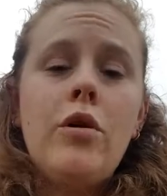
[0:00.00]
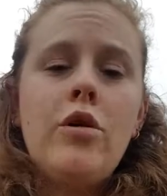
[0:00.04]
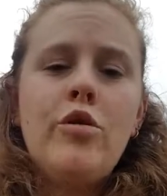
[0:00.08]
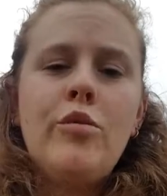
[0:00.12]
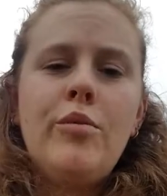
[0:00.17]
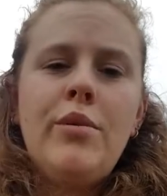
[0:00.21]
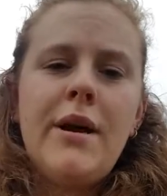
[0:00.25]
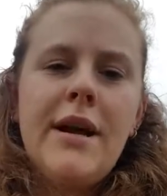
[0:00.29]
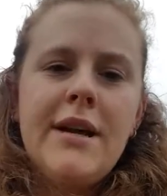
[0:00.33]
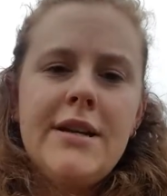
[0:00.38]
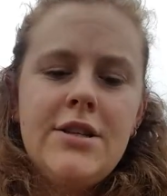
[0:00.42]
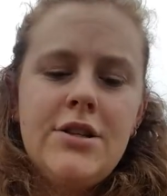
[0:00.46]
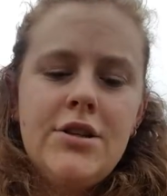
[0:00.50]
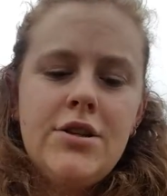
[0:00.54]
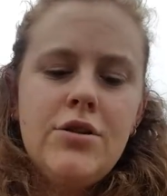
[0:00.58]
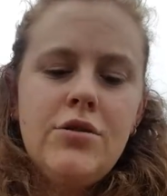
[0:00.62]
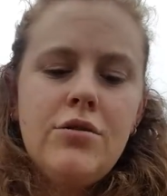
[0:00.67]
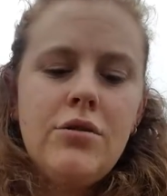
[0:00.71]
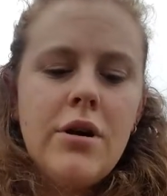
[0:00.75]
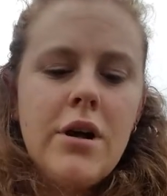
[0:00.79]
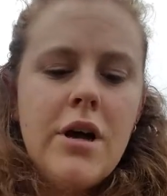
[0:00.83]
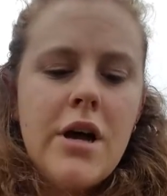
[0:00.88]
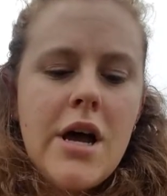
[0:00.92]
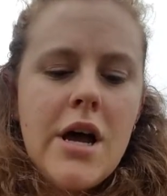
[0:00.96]
to apply
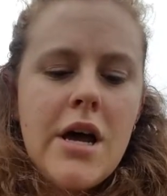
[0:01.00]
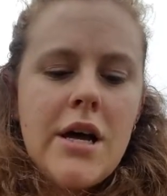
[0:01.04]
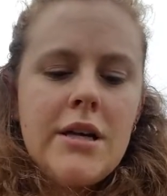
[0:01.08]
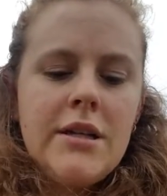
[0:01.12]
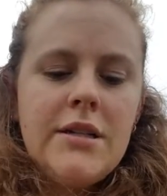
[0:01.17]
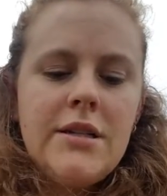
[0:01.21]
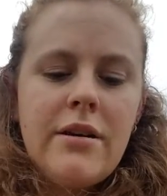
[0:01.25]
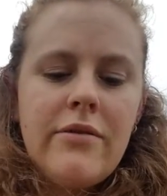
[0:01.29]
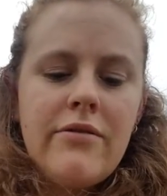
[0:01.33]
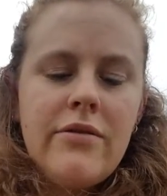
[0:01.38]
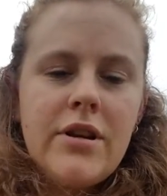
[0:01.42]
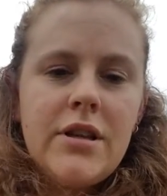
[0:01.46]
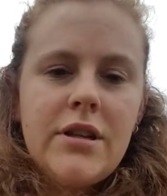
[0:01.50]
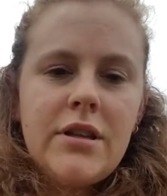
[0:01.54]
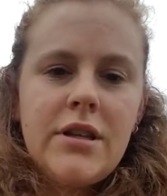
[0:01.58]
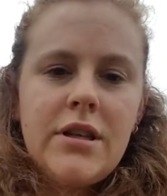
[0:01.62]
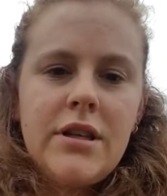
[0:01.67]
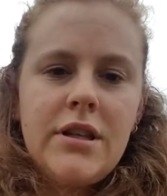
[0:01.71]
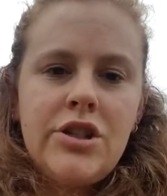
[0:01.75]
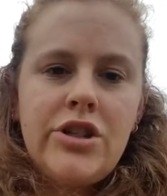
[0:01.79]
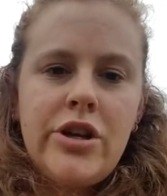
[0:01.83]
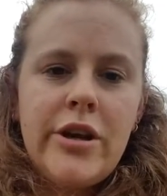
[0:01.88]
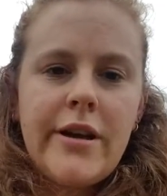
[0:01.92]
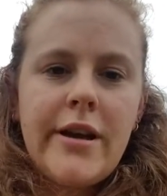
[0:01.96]
to,
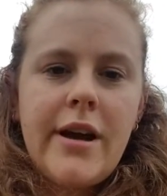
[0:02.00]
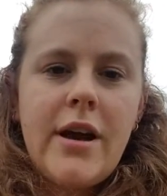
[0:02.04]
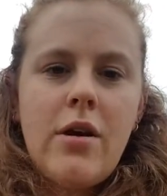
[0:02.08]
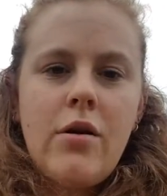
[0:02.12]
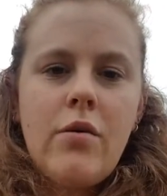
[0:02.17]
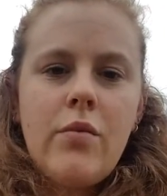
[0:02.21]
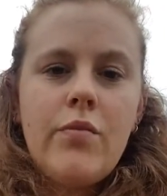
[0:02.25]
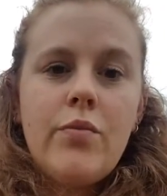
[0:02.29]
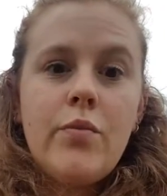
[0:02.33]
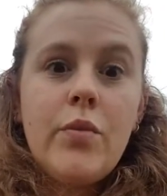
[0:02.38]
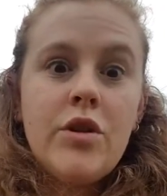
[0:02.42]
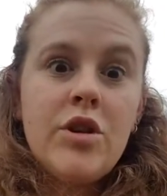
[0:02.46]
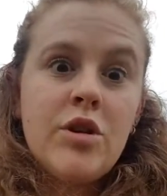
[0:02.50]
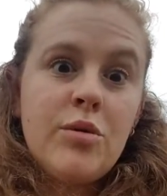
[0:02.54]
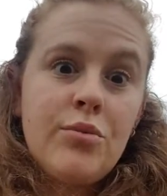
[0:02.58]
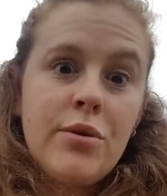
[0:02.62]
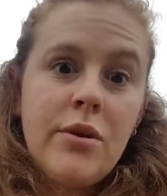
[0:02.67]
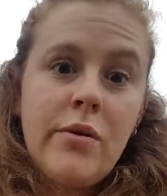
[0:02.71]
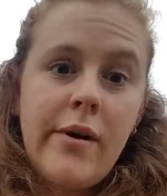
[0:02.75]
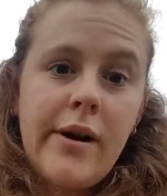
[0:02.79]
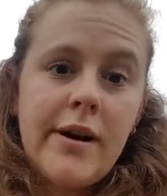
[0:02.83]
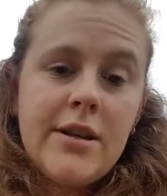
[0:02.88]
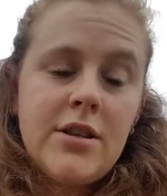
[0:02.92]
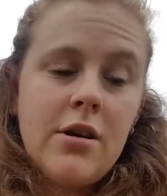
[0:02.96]
definitely check out what their
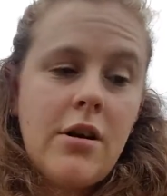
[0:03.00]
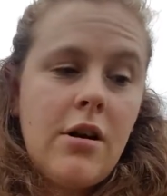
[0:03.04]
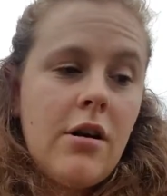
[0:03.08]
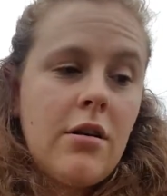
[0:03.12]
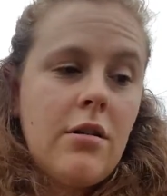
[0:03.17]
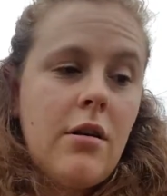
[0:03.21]
prereqs are.